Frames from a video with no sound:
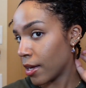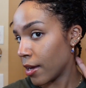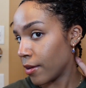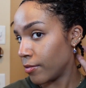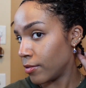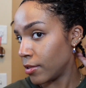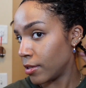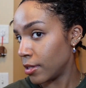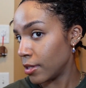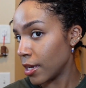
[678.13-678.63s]

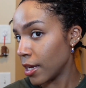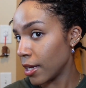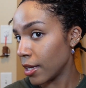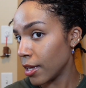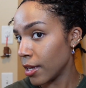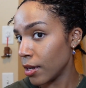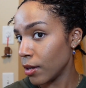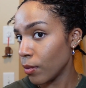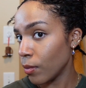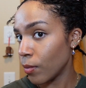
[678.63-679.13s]
I've
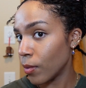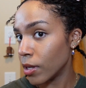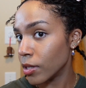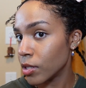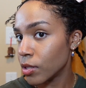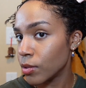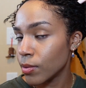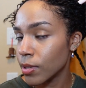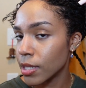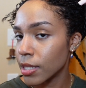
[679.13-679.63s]
taken
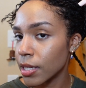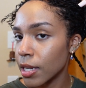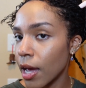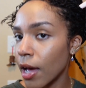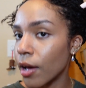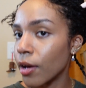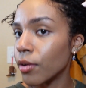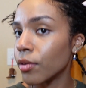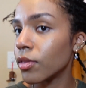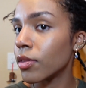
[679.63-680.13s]
one twist
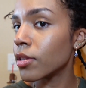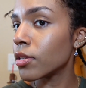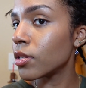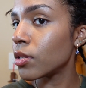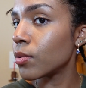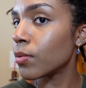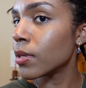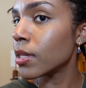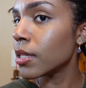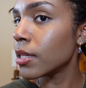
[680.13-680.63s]
out. This
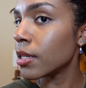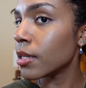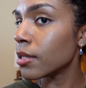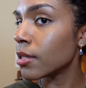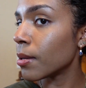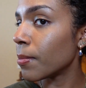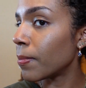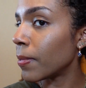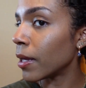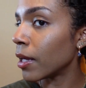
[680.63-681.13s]
twist is
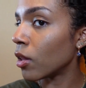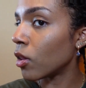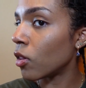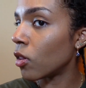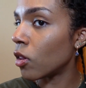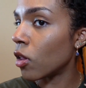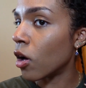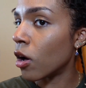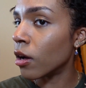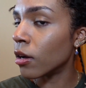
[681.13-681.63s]
a bit
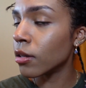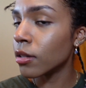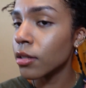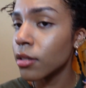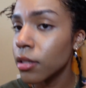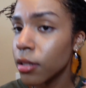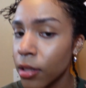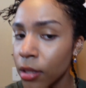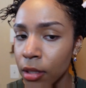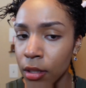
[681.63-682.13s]

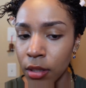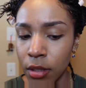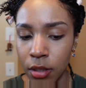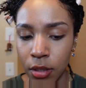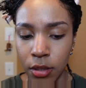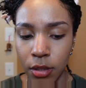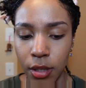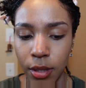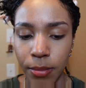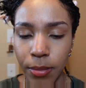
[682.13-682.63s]
long.
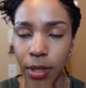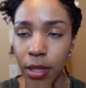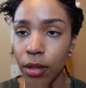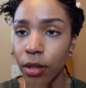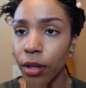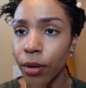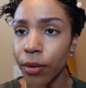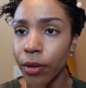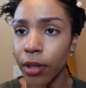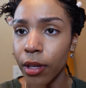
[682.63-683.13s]
Let me
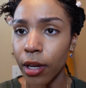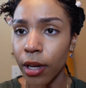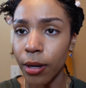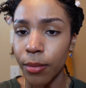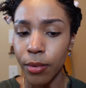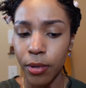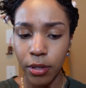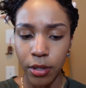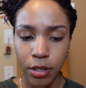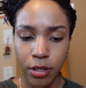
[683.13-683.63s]
lower the
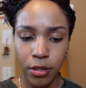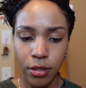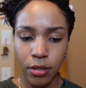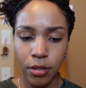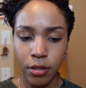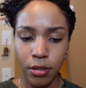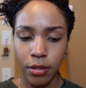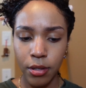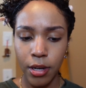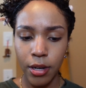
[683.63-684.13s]
camera
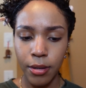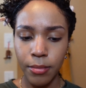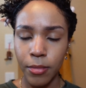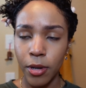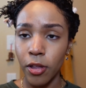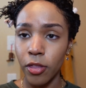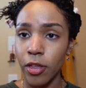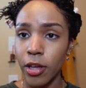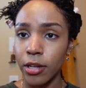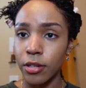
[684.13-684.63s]
because I'm
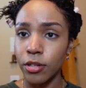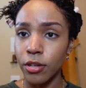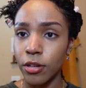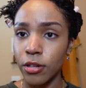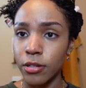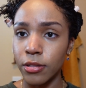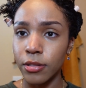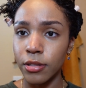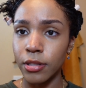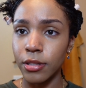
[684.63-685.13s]
not that
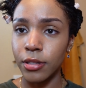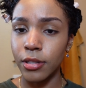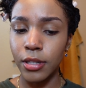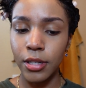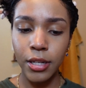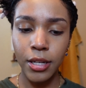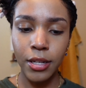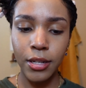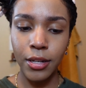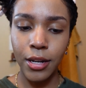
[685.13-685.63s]
tall
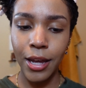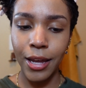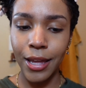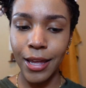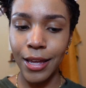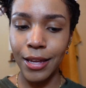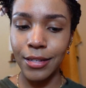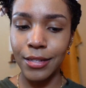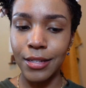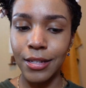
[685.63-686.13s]
and I
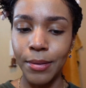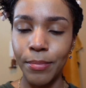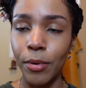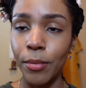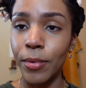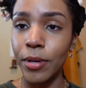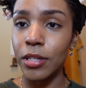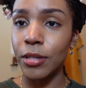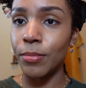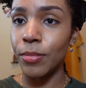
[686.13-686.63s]
can't step
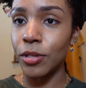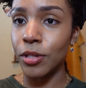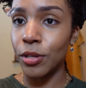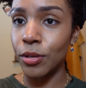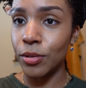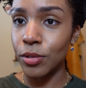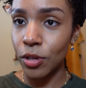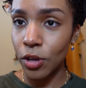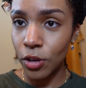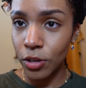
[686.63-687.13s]
on my tippy
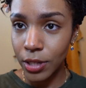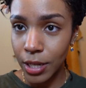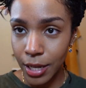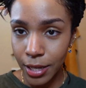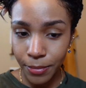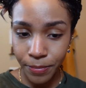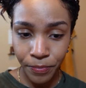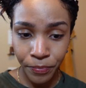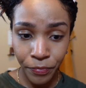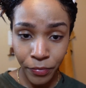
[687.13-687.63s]
toes all day
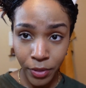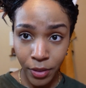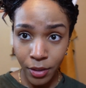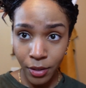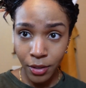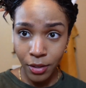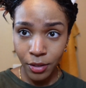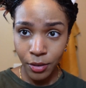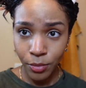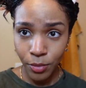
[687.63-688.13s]

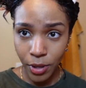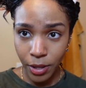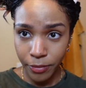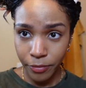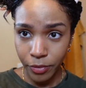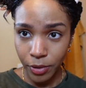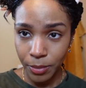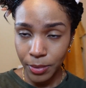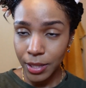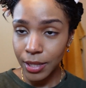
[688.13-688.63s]
while
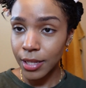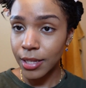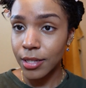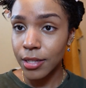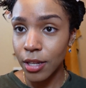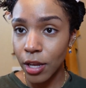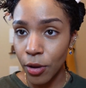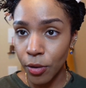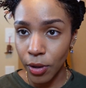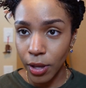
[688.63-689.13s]
I'm filming
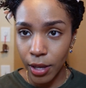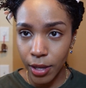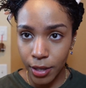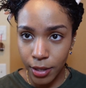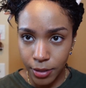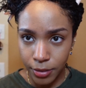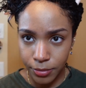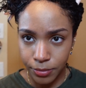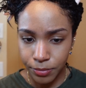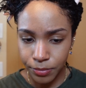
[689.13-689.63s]
this.
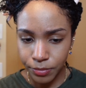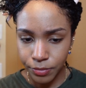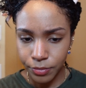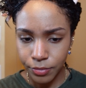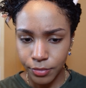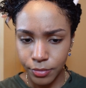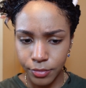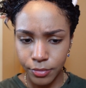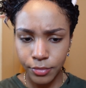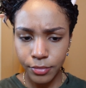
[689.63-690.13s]
Okay,
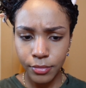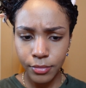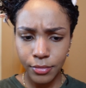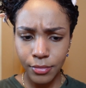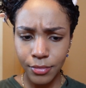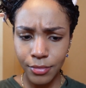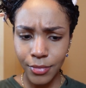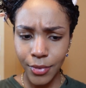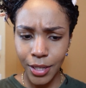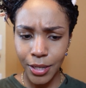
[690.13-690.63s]

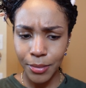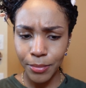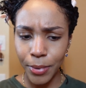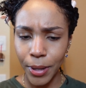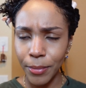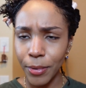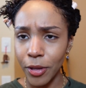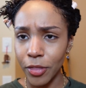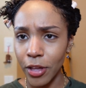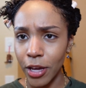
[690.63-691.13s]
but
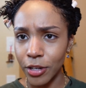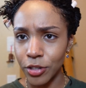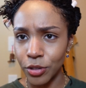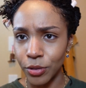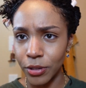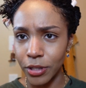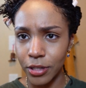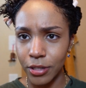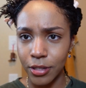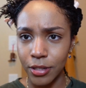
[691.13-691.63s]
I'm not that
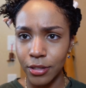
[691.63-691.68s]
short.